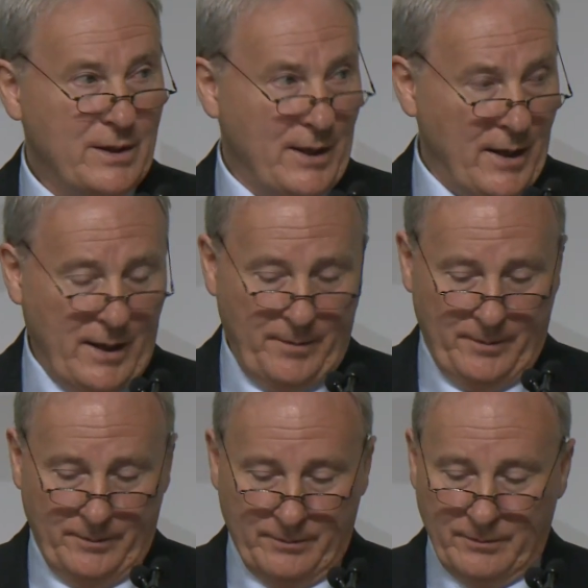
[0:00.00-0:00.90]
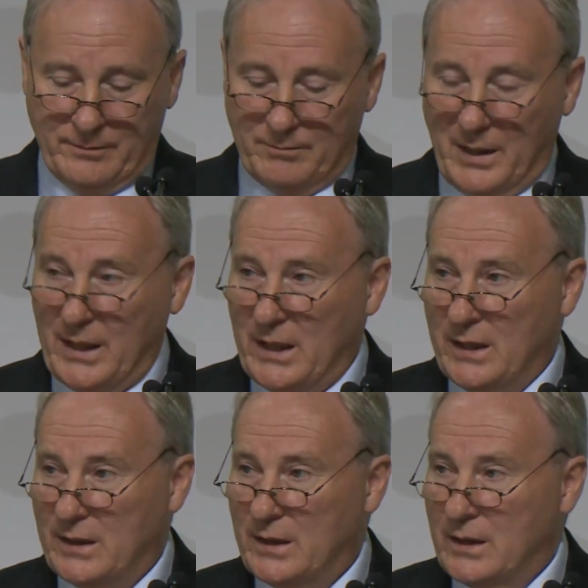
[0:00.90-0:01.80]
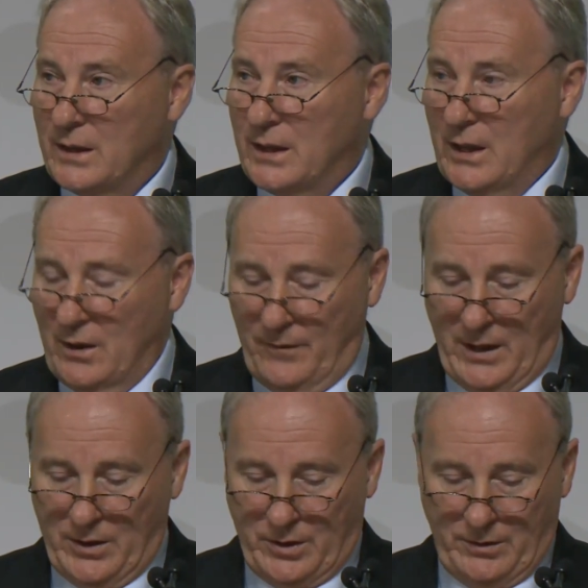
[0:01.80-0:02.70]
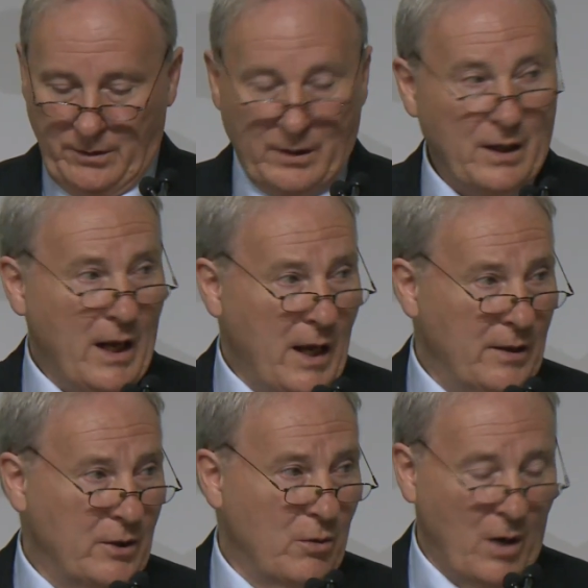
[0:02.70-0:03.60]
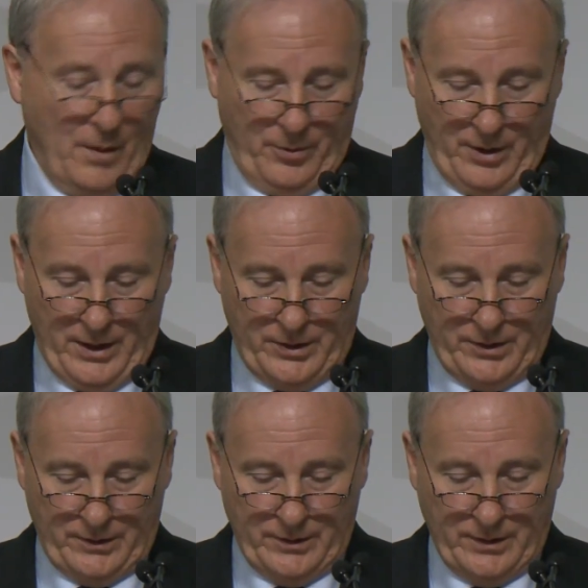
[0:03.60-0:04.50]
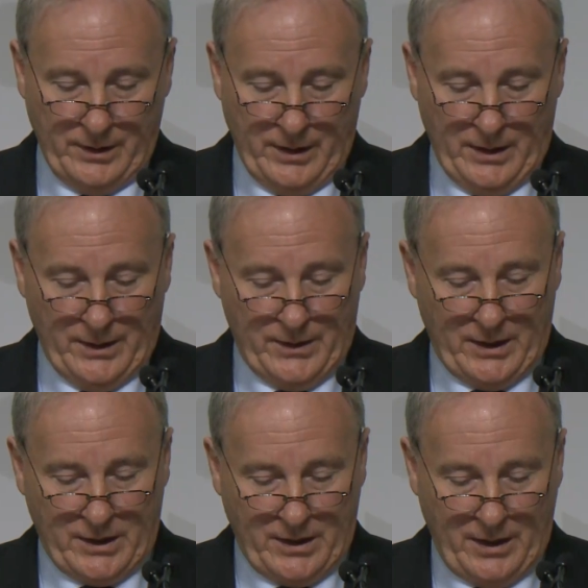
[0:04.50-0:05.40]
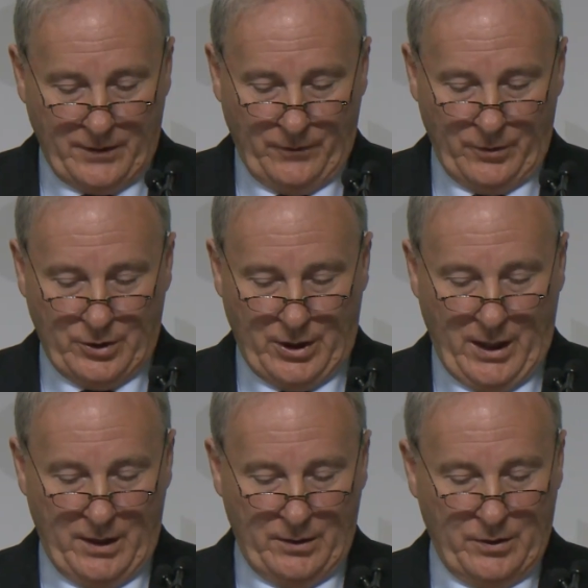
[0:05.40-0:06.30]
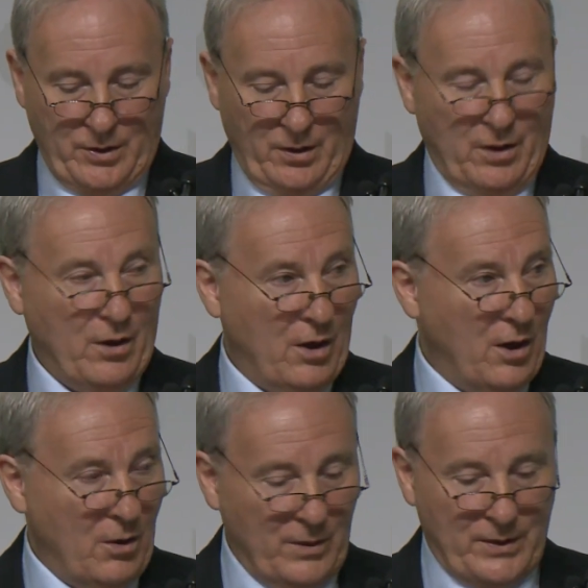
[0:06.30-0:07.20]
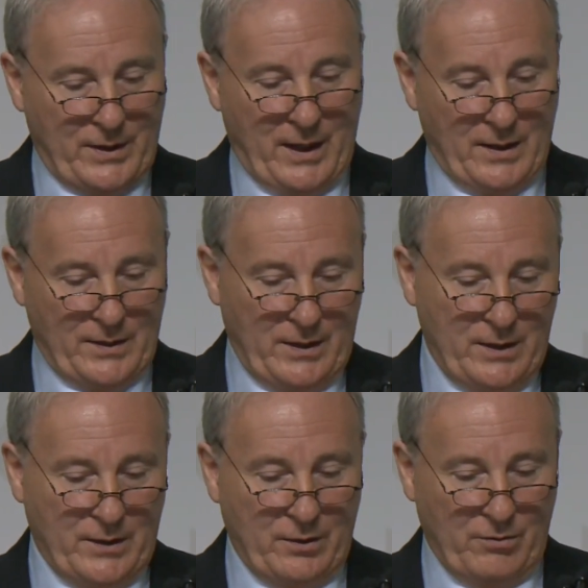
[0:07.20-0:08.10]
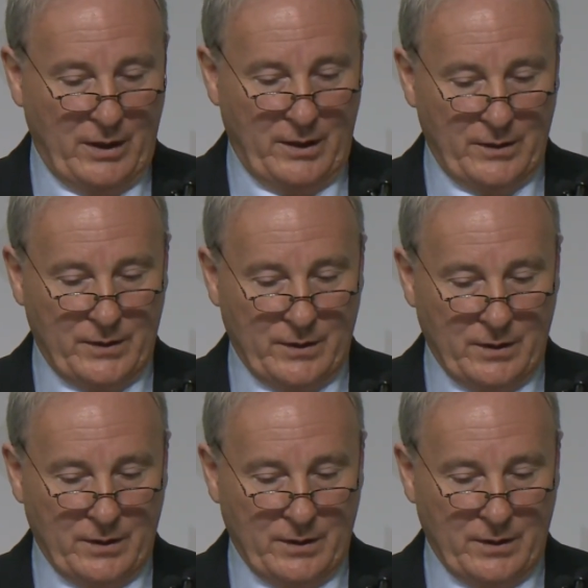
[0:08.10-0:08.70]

time, money, innovation, and cooperation. Successful change always has these ingredients.